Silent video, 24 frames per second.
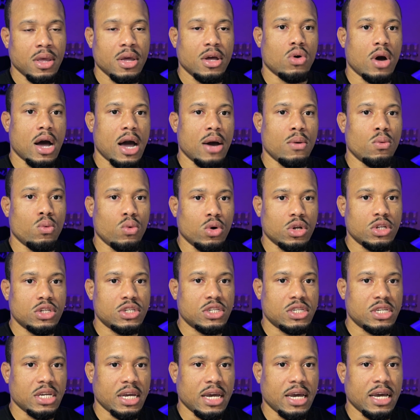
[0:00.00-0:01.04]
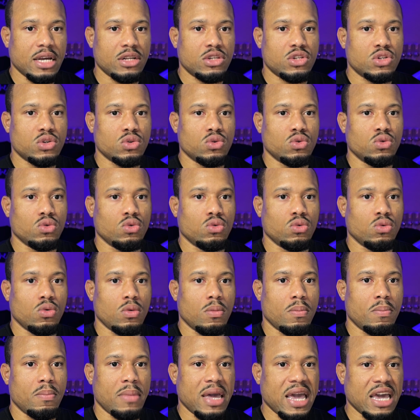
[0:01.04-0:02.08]
I would say to
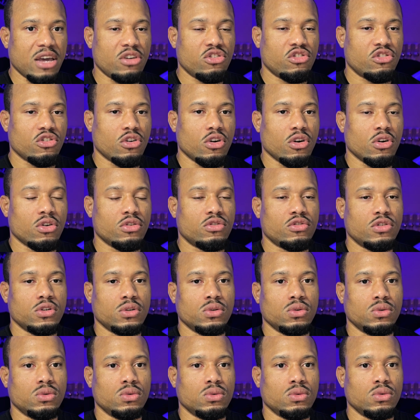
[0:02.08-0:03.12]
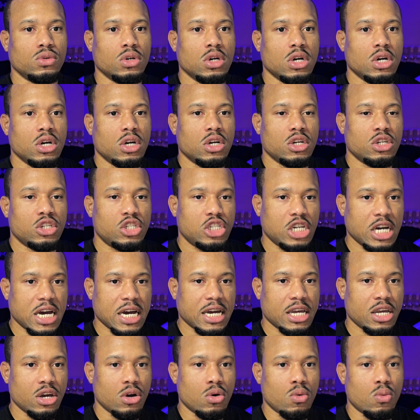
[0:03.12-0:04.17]
make sure to
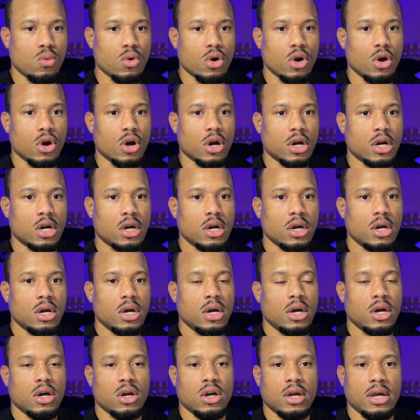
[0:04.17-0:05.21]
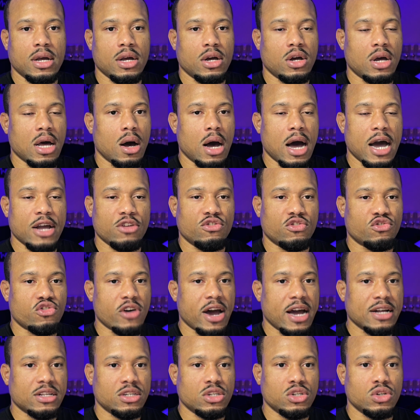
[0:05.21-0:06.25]
check your work. I
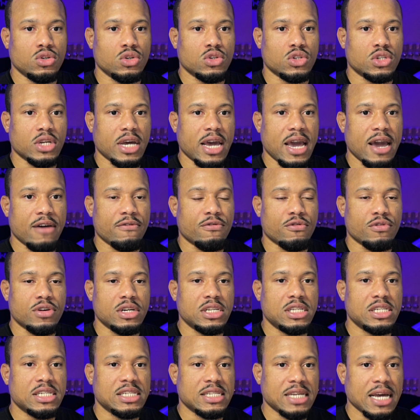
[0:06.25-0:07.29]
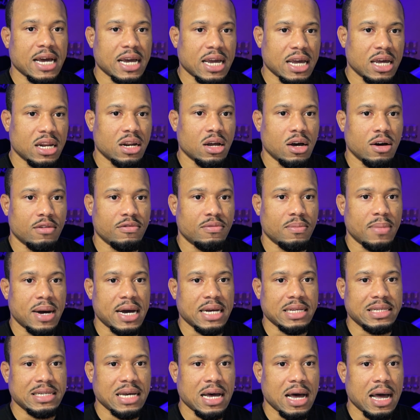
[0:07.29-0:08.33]
try to use every second of my
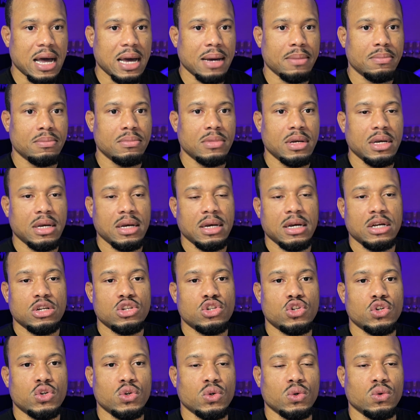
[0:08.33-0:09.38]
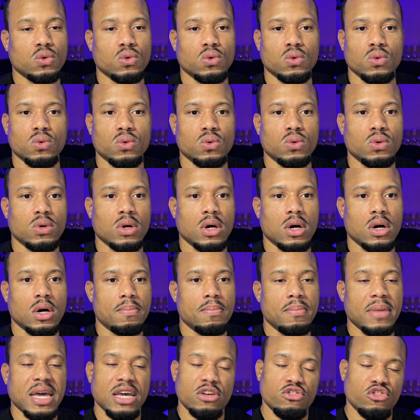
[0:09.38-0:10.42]
time to
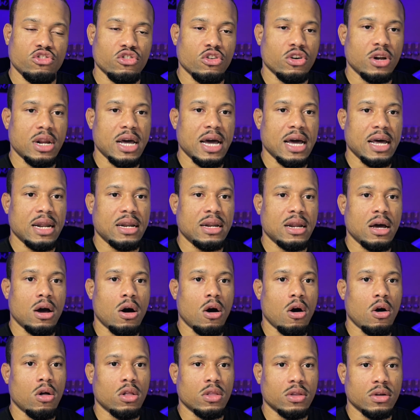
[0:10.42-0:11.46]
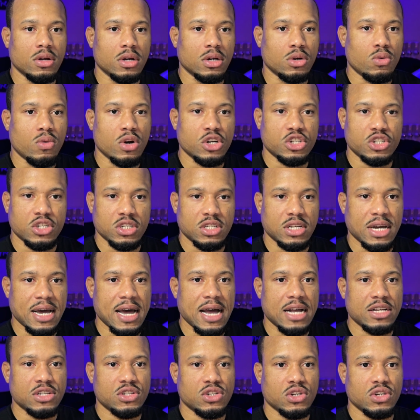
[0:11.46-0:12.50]
make sure that all the questions are
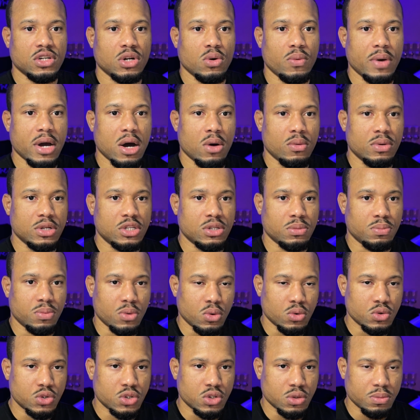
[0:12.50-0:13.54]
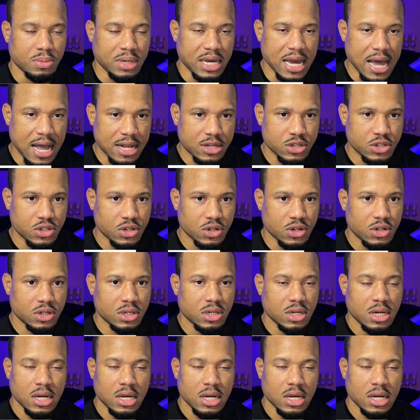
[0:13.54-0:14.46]
answered the way I was supposed to be answered.